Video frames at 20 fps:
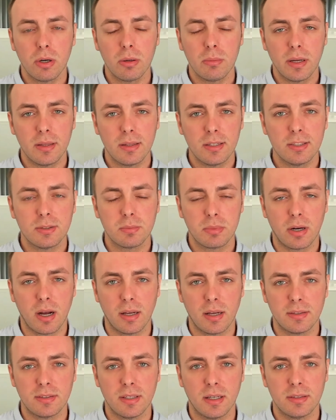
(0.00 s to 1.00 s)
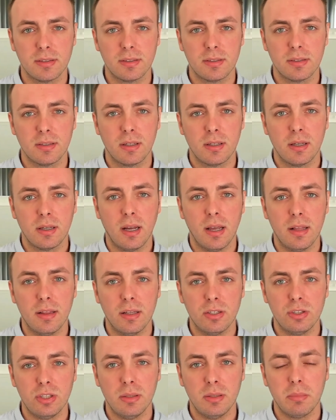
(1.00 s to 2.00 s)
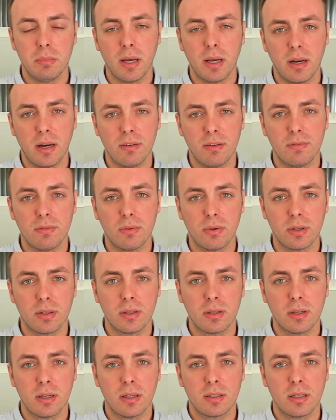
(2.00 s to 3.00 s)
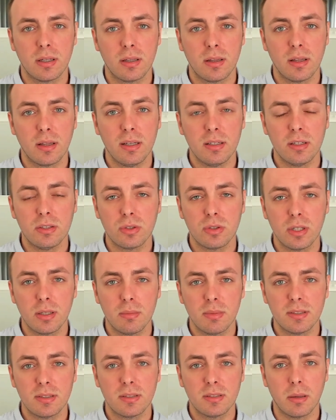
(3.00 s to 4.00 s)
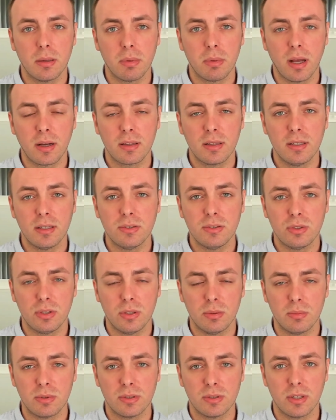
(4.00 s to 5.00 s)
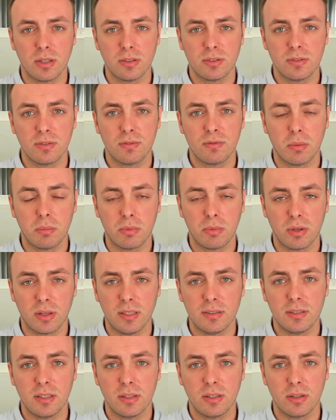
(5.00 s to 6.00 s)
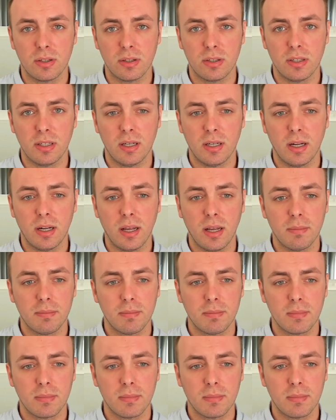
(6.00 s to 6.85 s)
more about this process and the gene PADI4 could lead to treatments to block these tumor cells from releasing their DNA.